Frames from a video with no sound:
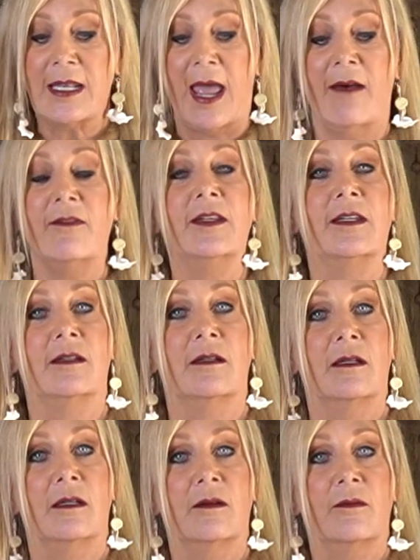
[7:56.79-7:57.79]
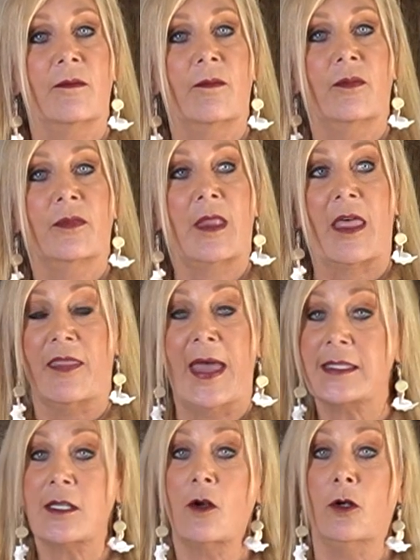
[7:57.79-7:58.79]
heaven.
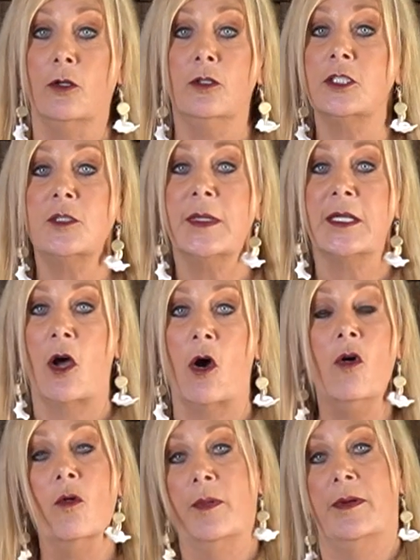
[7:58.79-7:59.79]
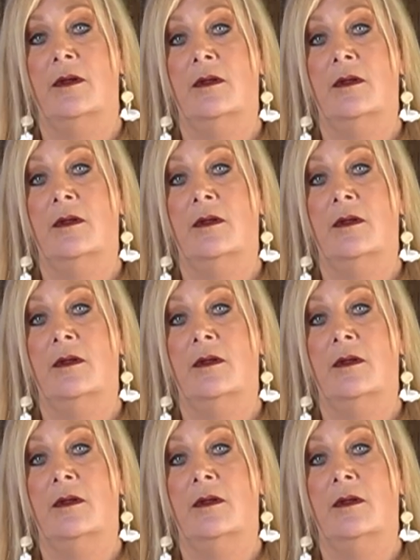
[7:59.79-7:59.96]
That's our ultimate hope.